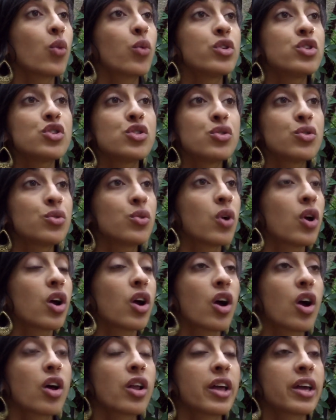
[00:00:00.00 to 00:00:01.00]
Would you
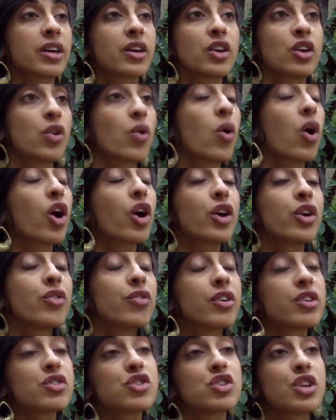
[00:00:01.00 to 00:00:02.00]
are
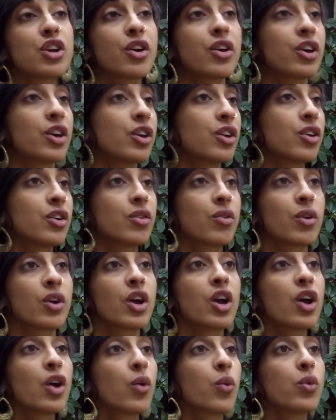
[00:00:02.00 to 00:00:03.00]
you vegetarian,
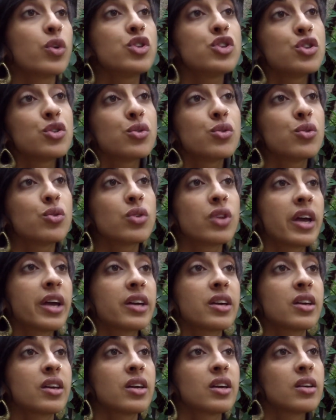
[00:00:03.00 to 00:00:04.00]
or would you
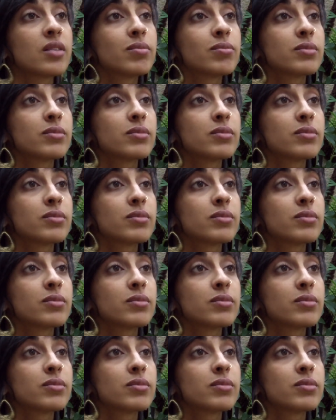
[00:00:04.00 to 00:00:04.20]
like